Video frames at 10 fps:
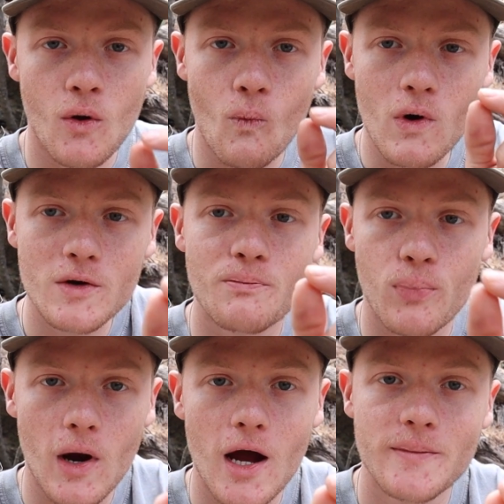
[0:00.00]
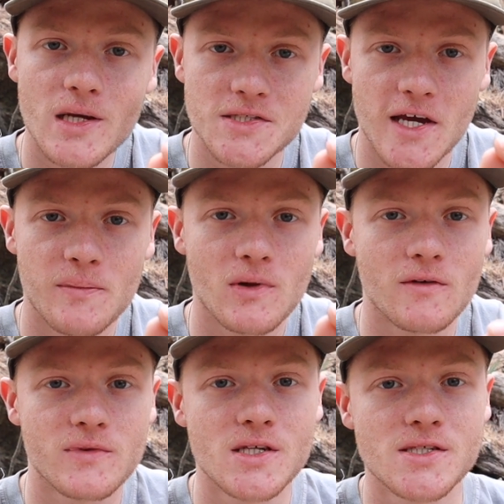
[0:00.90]
One prime example
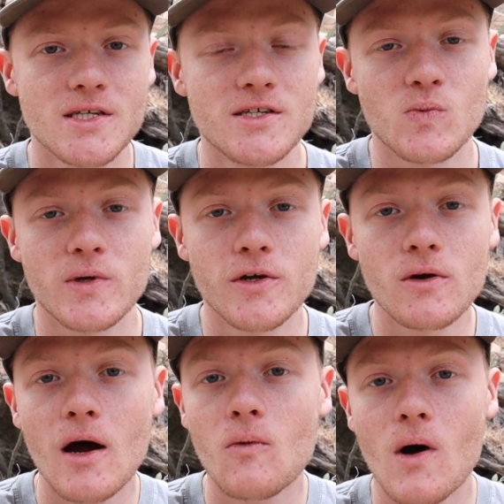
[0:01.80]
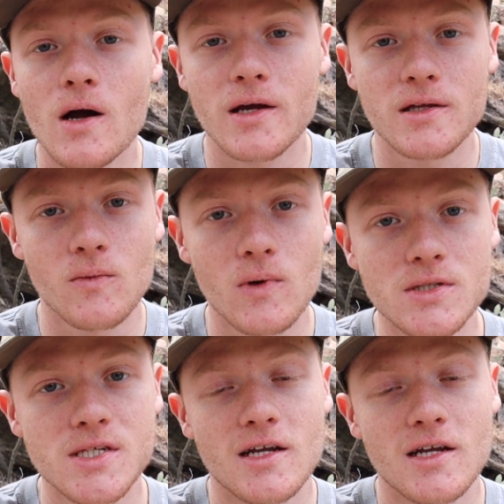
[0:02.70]
of this is when you're out walking in the woods.